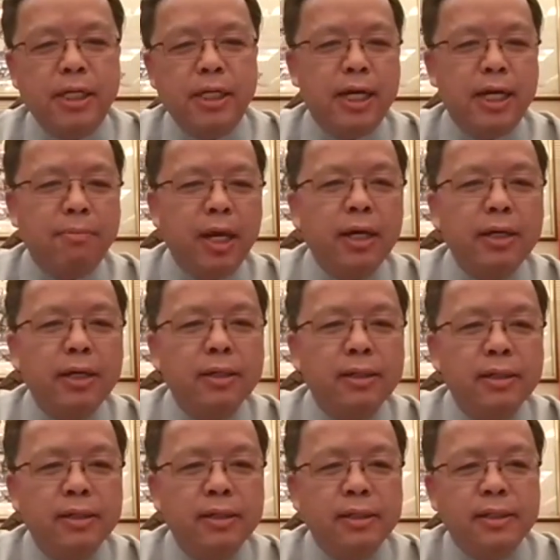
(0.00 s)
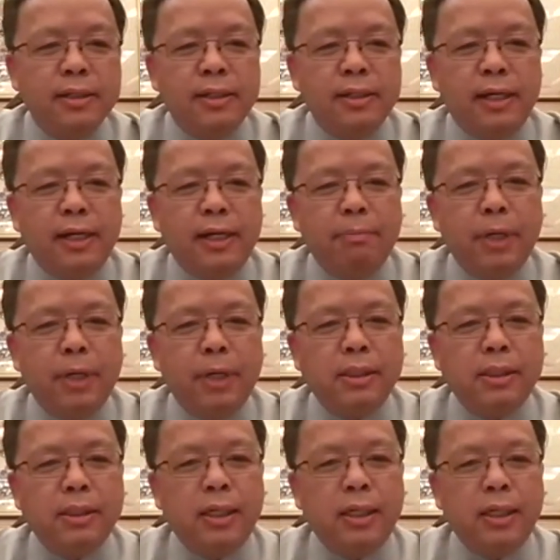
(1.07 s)
pandemic. But
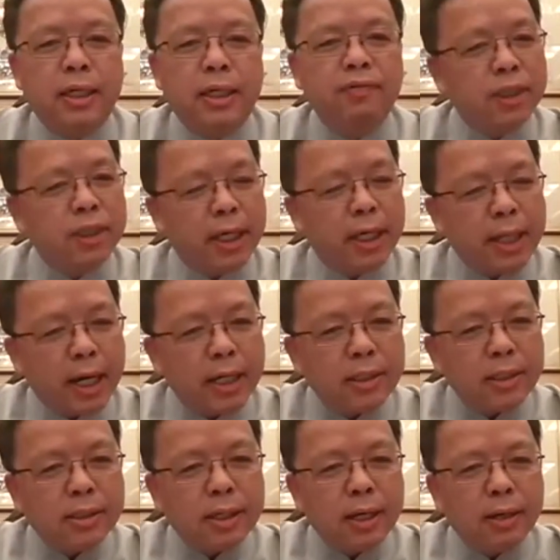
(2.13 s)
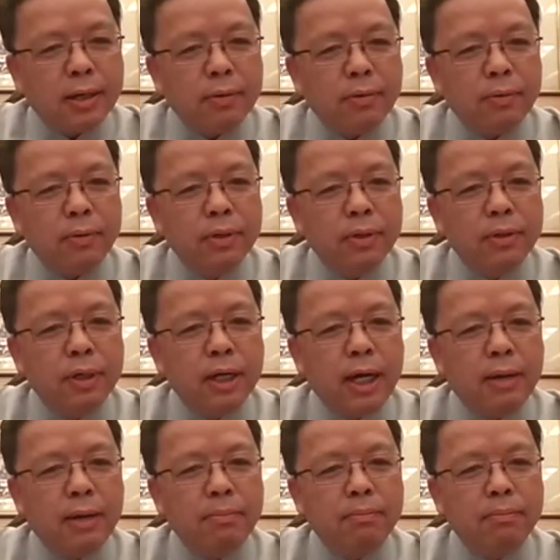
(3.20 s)
having said that,
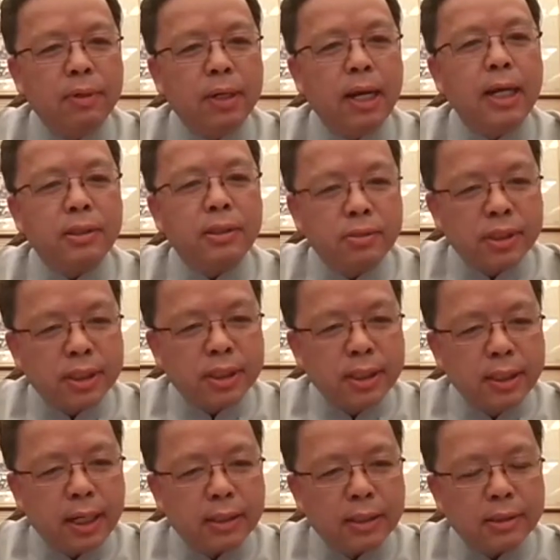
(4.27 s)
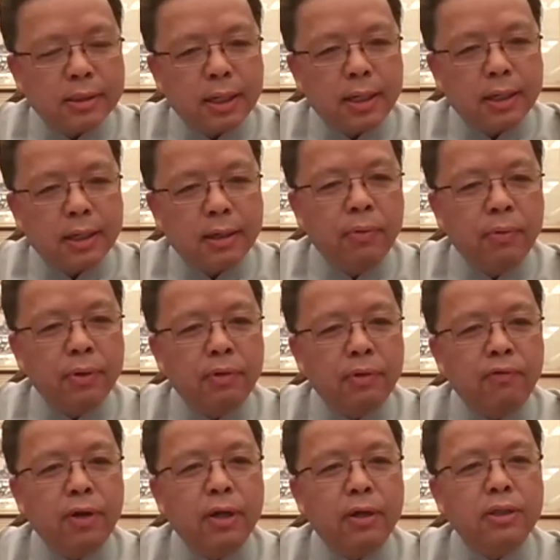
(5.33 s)
I'm glad to see that
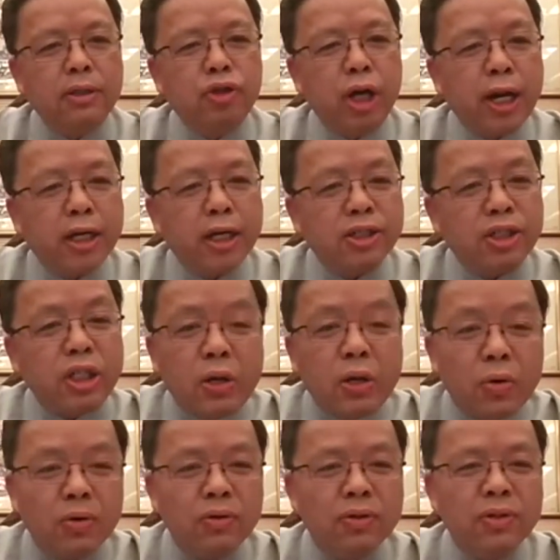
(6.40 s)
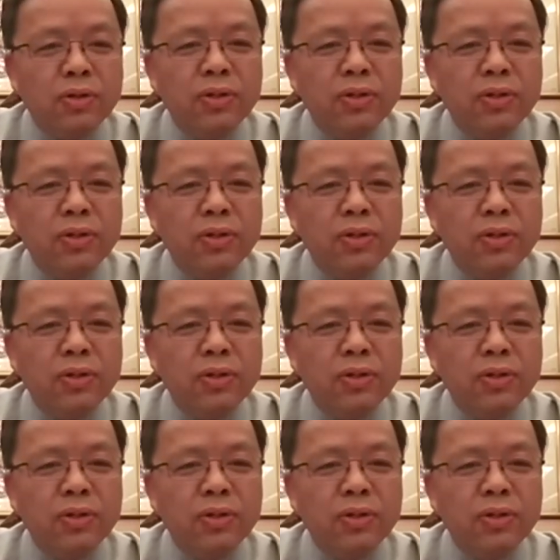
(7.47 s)
China still,